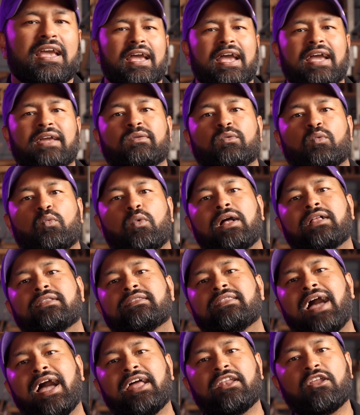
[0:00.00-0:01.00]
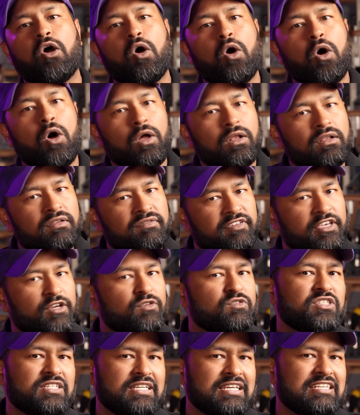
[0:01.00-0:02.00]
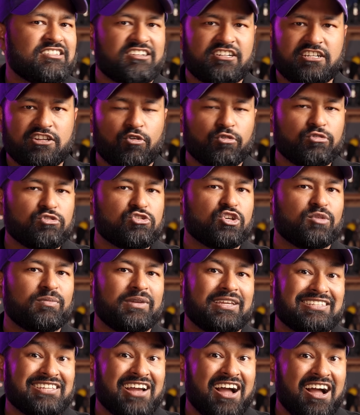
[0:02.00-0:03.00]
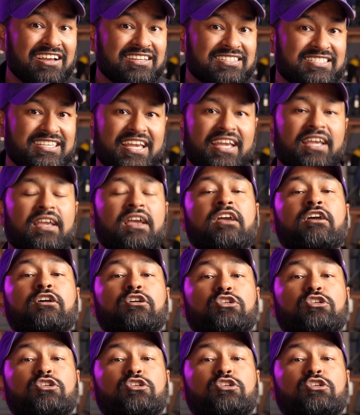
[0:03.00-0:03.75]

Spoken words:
And while not all VOCs are known to be toxic,